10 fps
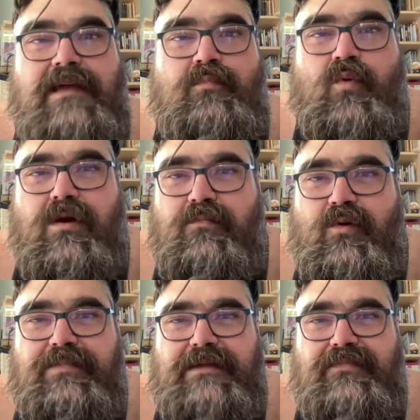and
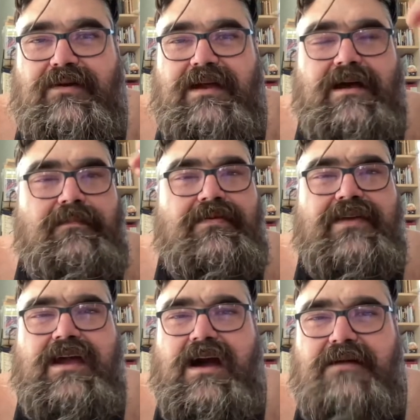more people come.
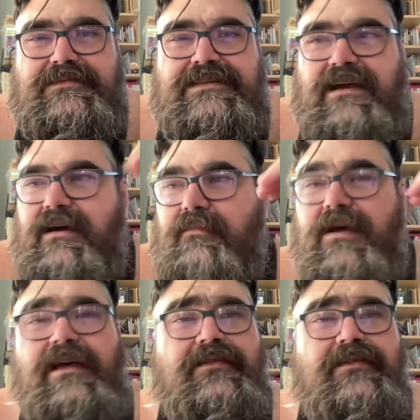The cops come.